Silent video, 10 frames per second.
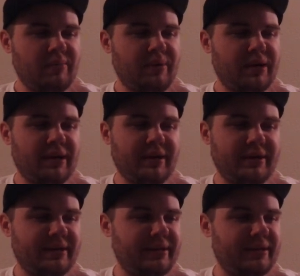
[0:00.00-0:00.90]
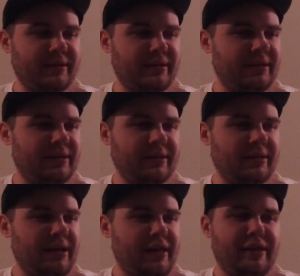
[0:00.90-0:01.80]
Because
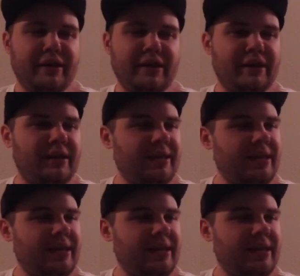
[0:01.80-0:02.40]
I think